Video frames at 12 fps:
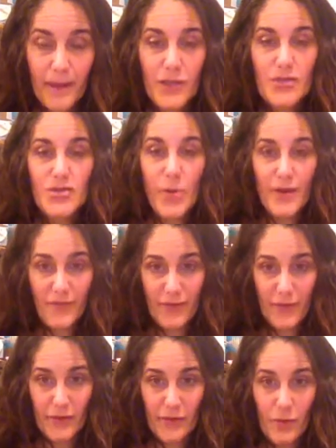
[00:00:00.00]

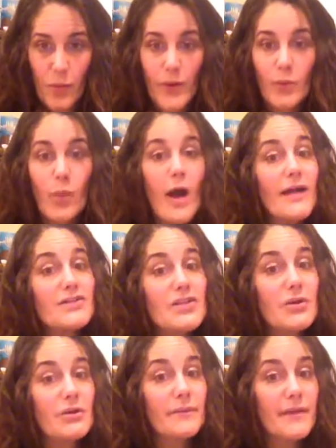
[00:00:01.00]
joyful when
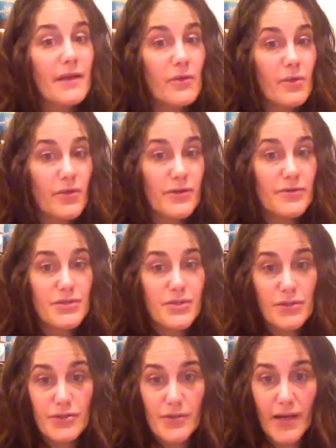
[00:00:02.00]
watching or being with your
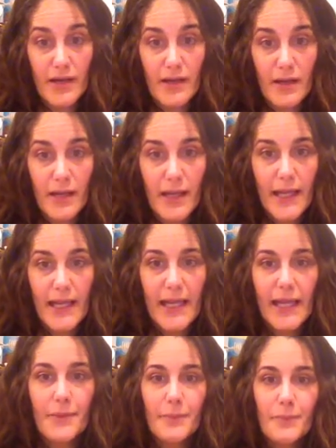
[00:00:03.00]
children,
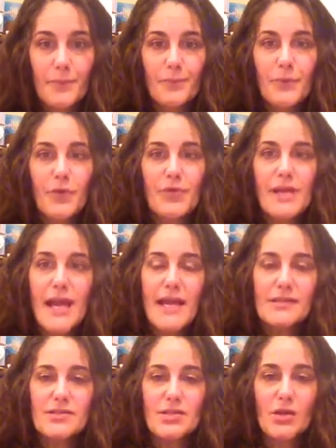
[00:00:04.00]
it
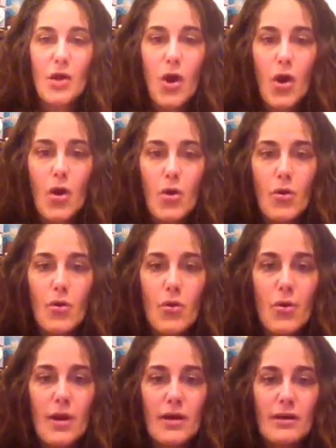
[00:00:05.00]
creates
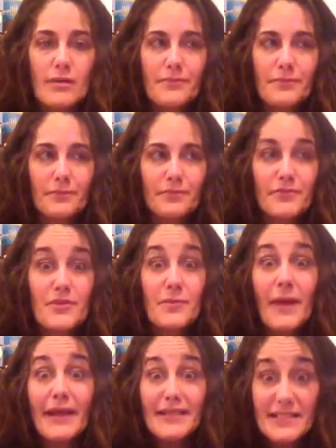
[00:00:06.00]

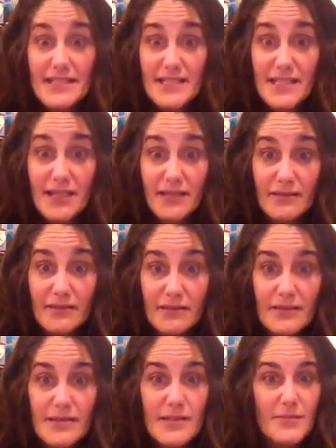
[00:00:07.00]
codependency.
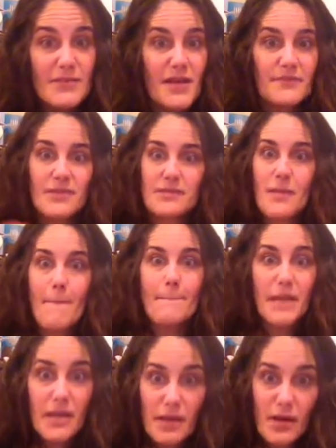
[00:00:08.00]
Sometimes it's a
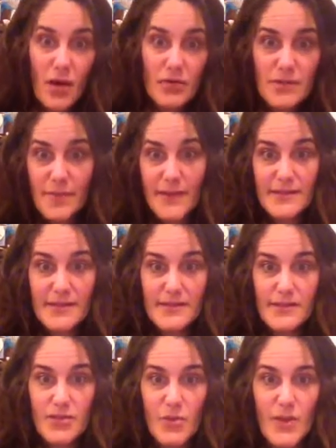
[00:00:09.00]
big codependent
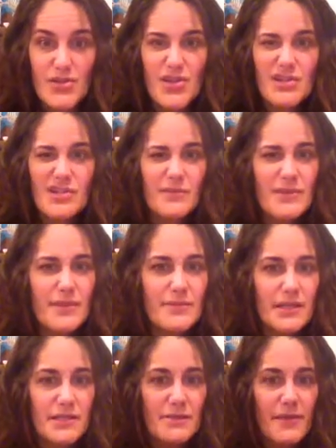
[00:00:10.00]
situation, sometimes
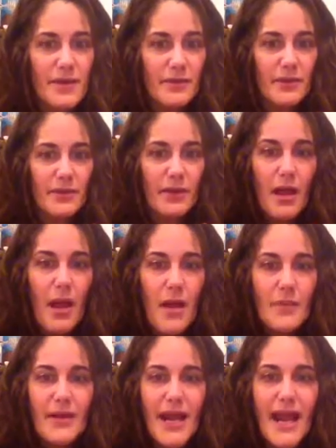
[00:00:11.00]
it's minimal,
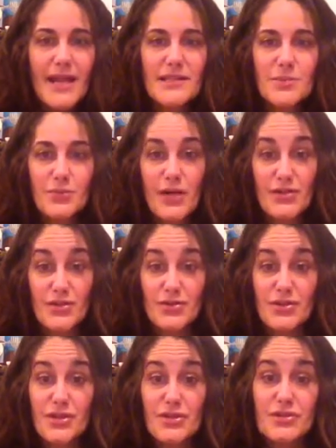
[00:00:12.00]
but it adds pressure
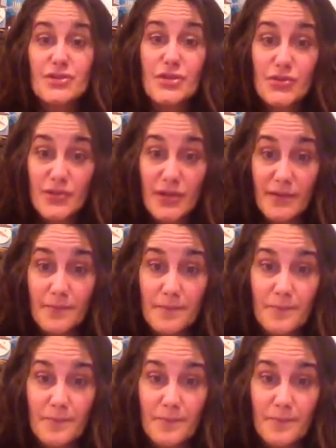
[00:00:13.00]
to your children.